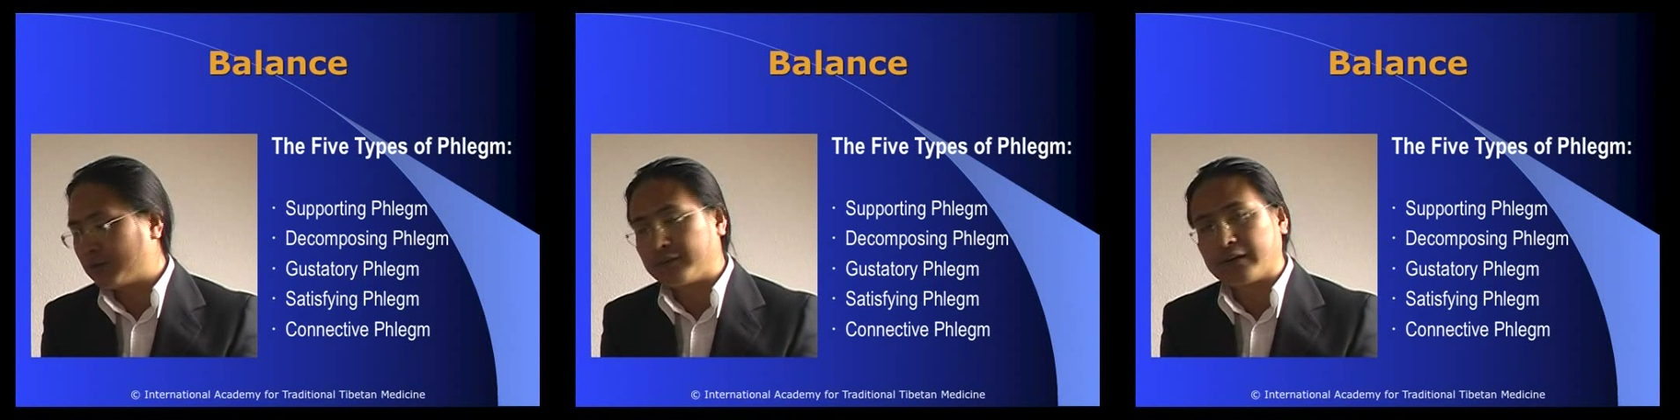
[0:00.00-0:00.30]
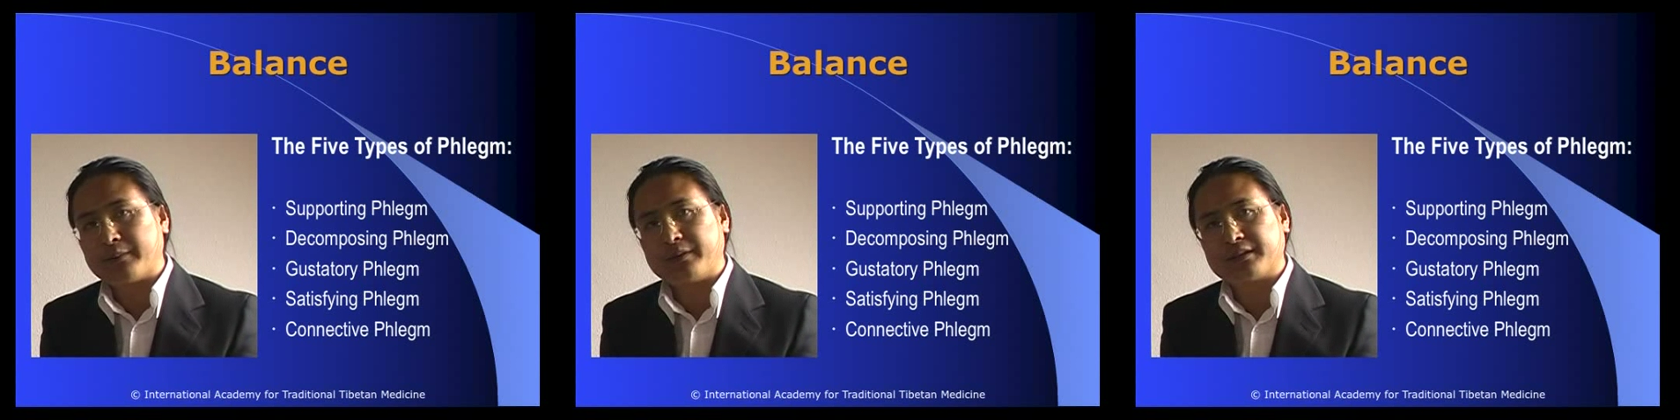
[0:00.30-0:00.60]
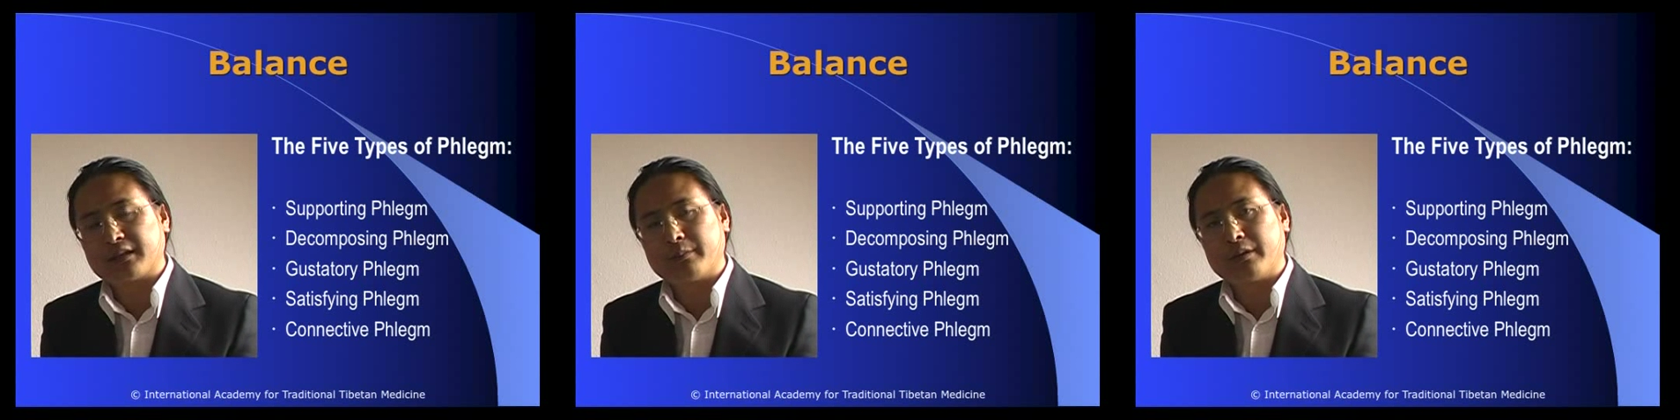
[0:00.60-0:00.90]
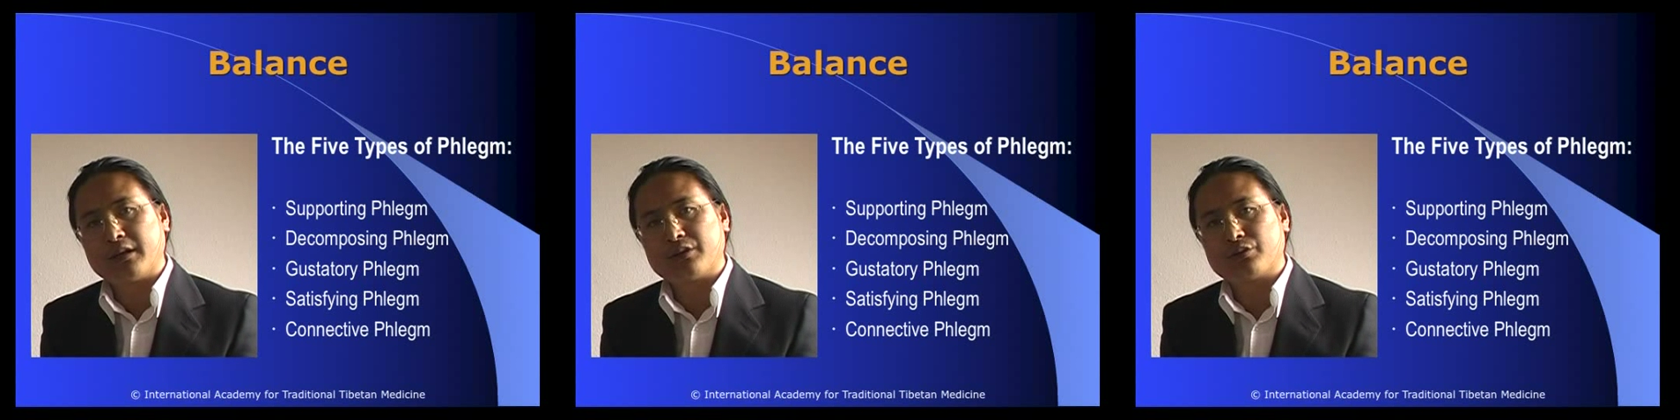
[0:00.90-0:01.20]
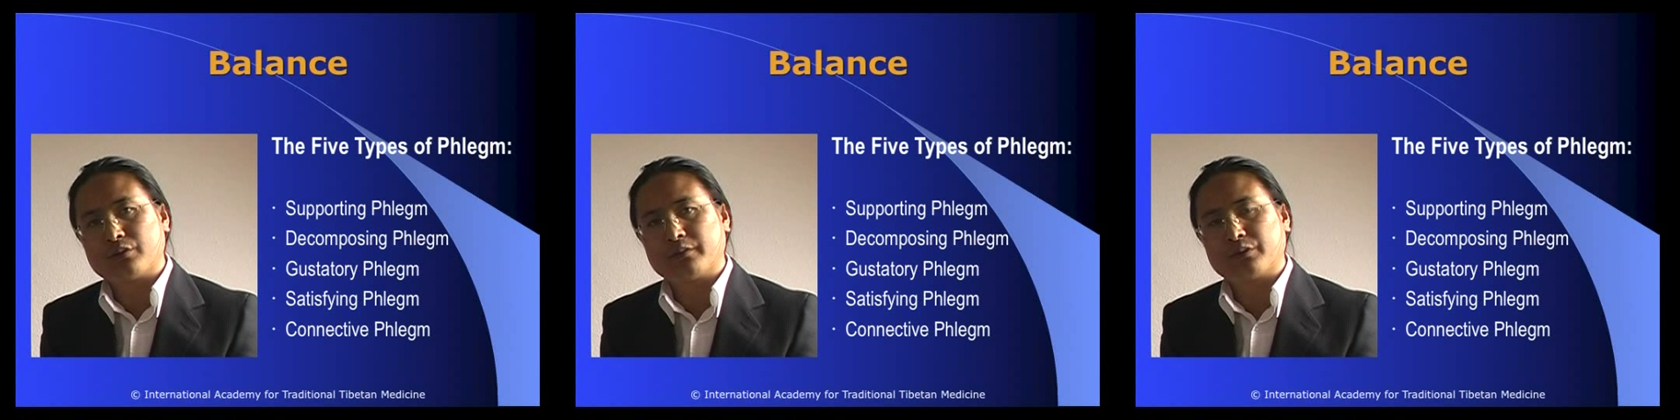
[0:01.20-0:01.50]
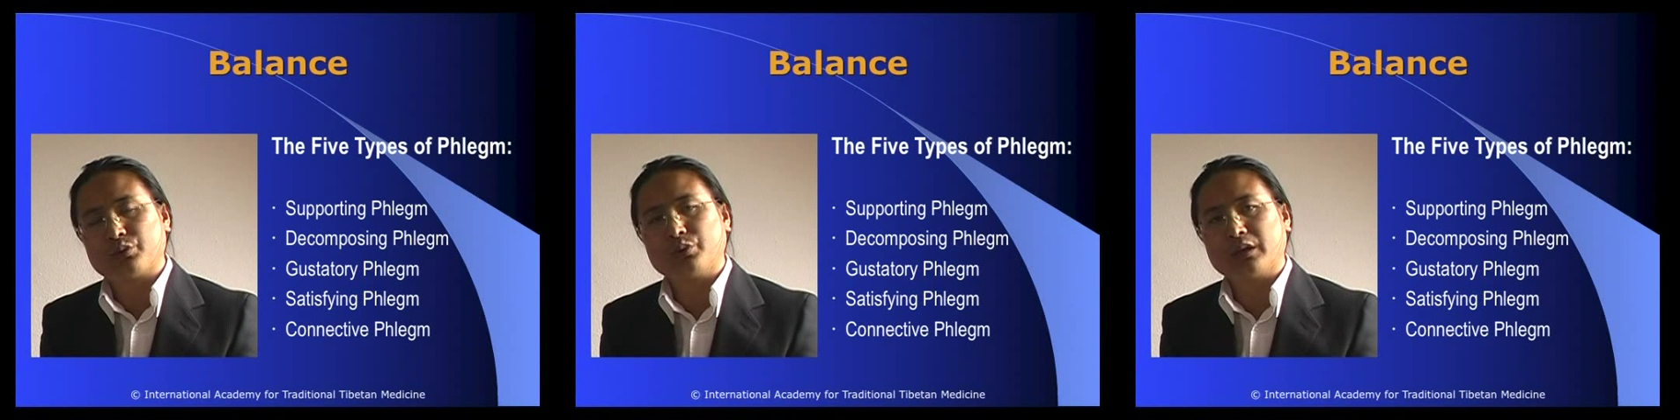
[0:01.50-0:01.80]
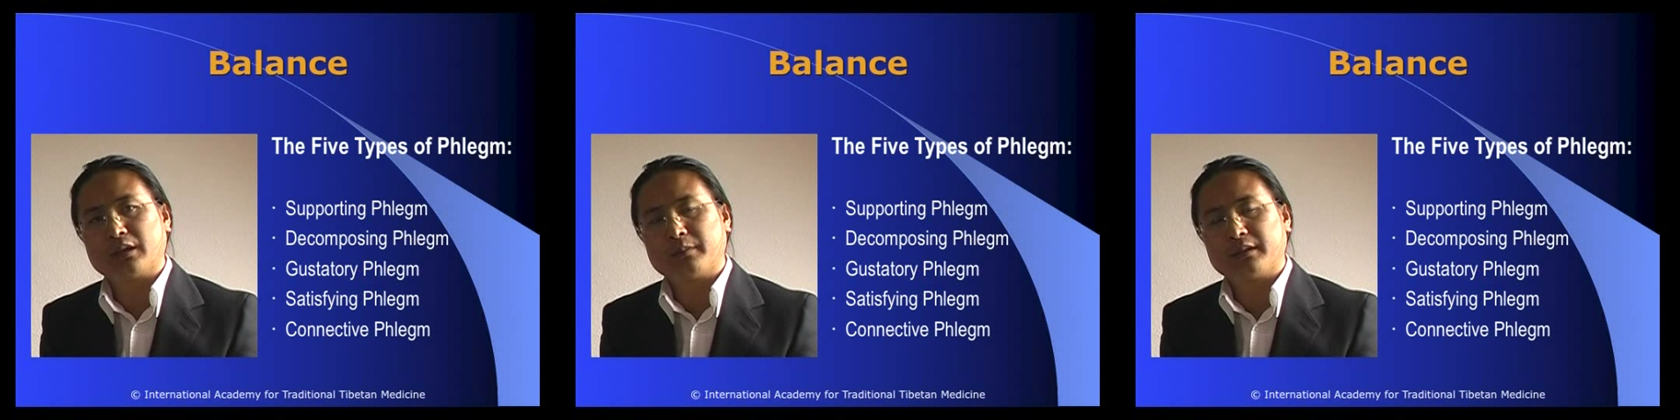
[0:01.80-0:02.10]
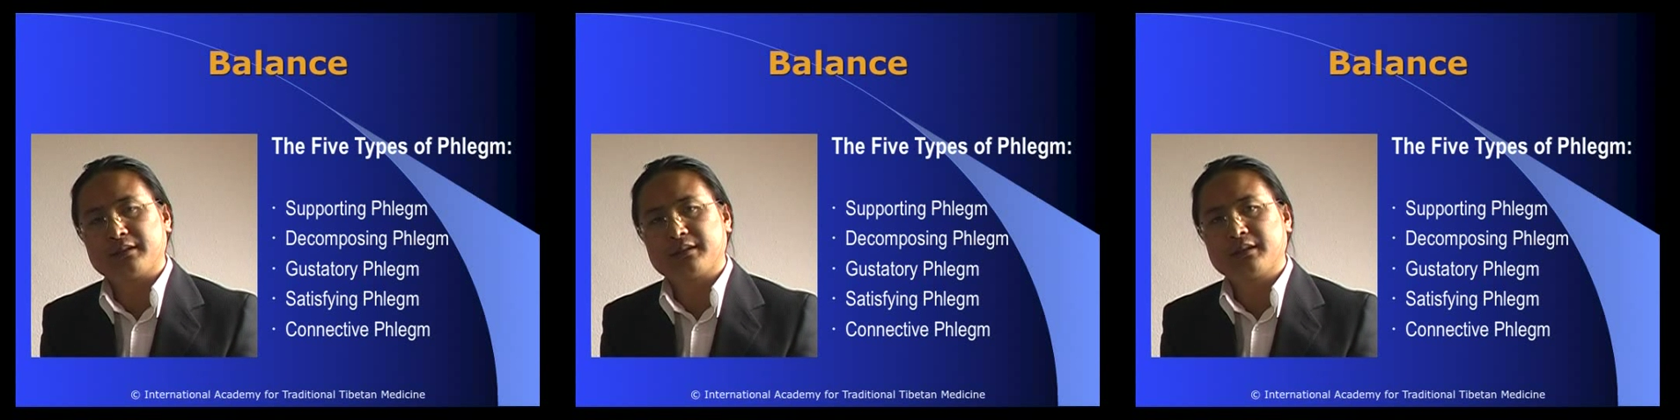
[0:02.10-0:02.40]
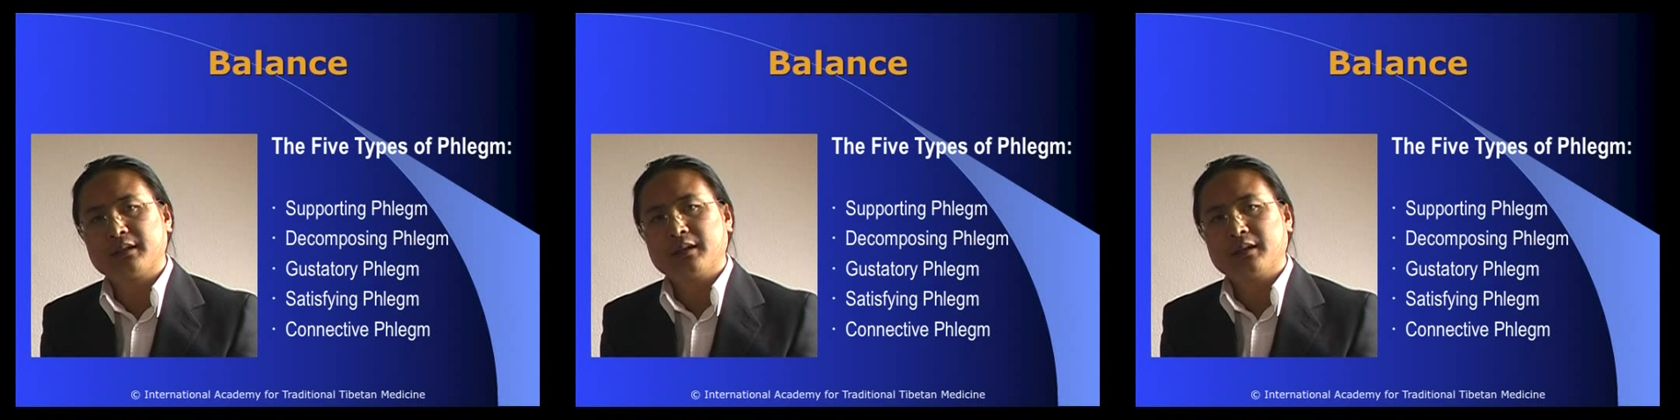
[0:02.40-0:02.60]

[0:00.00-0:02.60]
the phlegm is combination of 2 elements,